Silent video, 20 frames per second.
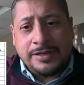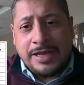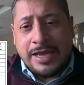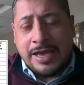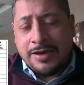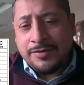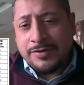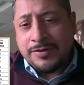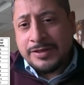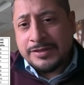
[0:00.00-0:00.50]

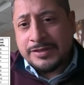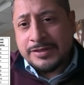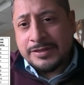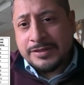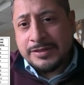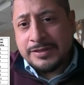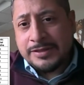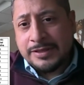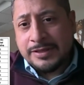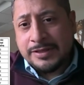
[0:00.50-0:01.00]
counties and
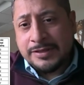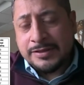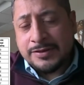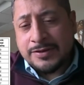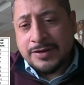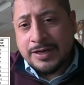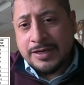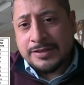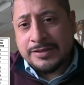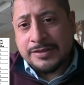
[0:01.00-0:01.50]
cities
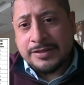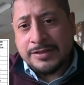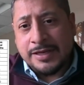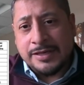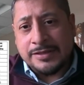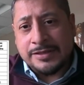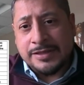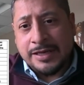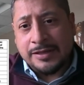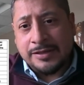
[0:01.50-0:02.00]
across the state
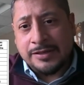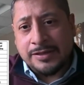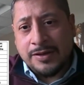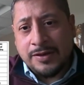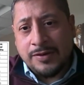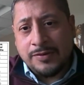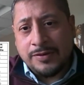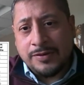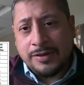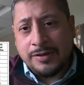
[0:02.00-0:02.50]
of South
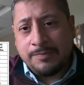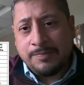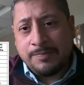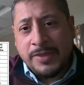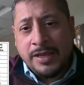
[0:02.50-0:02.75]
Dakota.